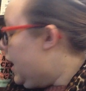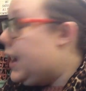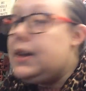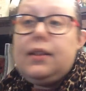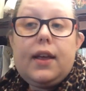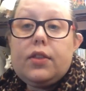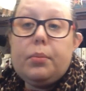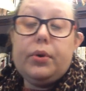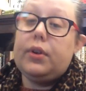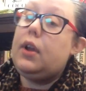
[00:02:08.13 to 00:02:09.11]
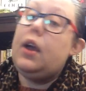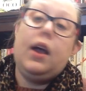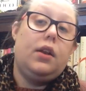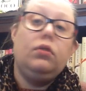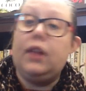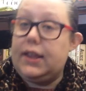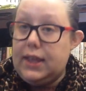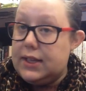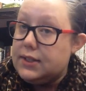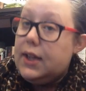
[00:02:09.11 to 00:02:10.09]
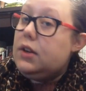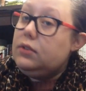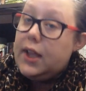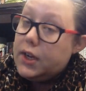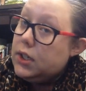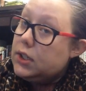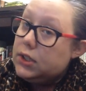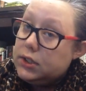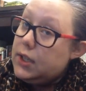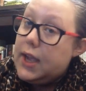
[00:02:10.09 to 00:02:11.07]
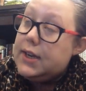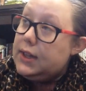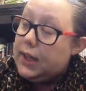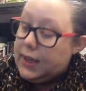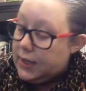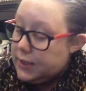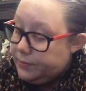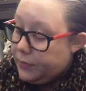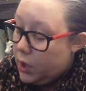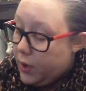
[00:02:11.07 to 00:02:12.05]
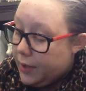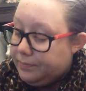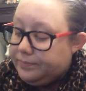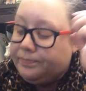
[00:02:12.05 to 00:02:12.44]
I didn't like the book. I don't like it. I don't like her. I didn't like it. Okay.